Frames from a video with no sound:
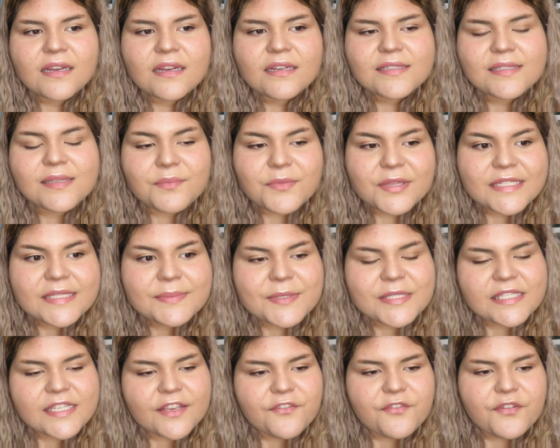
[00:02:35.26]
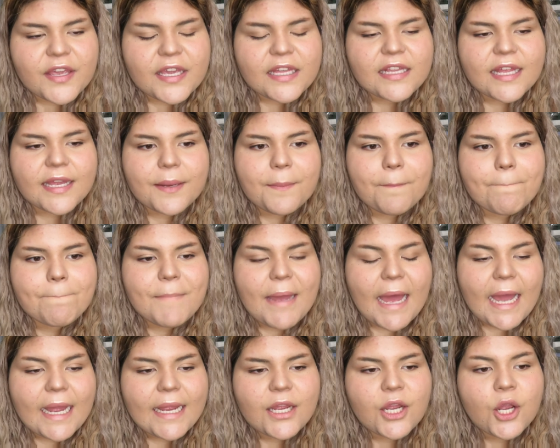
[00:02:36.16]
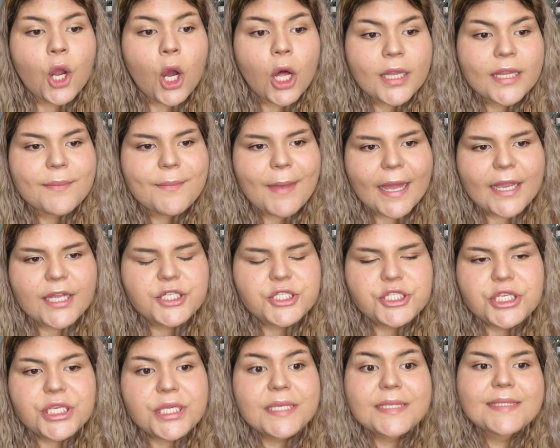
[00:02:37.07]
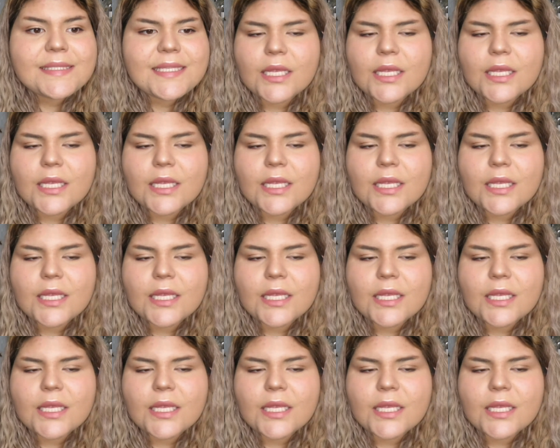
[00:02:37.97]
something specific, like cauli mac and cheese,